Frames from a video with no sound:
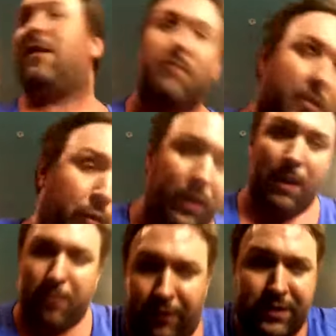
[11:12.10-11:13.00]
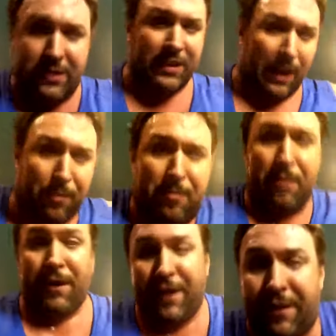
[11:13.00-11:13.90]
my vocabulary is escaping me
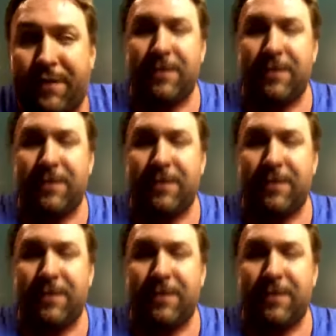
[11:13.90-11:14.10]
right now.